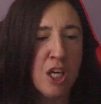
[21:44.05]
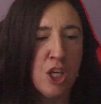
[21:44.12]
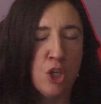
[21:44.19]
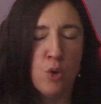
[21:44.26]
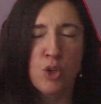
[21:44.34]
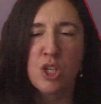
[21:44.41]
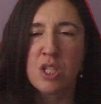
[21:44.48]

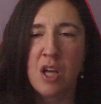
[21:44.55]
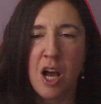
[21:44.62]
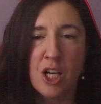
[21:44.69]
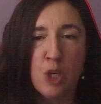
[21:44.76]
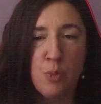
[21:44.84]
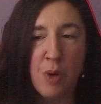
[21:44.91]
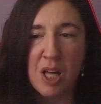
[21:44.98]
You're just
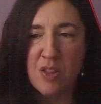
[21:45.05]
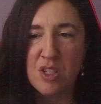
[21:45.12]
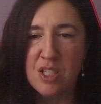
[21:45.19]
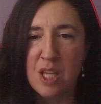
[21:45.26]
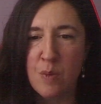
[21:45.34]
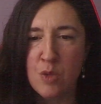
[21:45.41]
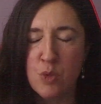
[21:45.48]
occupying the
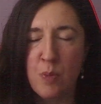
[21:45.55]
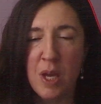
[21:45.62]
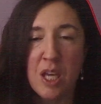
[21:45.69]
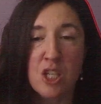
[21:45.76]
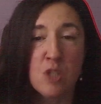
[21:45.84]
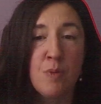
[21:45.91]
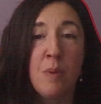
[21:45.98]
same
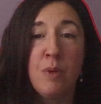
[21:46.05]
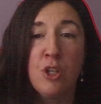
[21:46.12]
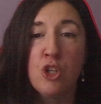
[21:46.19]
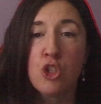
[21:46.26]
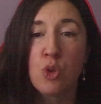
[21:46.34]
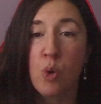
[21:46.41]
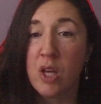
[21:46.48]
space, maybe
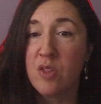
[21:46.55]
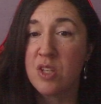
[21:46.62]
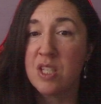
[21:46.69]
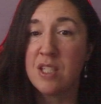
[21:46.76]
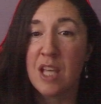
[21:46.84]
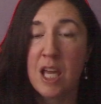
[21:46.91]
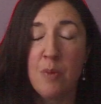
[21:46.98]
enjoying the
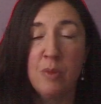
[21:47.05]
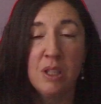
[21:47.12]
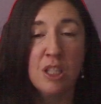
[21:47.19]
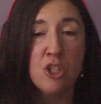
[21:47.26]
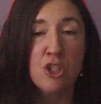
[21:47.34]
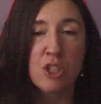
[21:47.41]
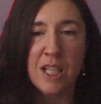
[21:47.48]
same
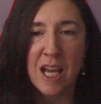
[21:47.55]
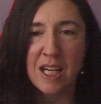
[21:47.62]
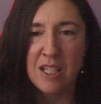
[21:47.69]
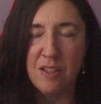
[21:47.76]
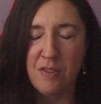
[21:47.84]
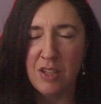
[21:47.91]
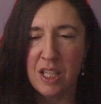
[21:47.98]
leisurely
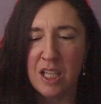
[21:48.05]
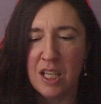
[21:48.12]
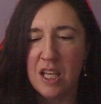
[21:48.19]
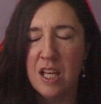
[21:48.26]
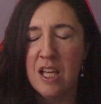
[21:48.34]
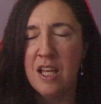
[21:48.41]
activity.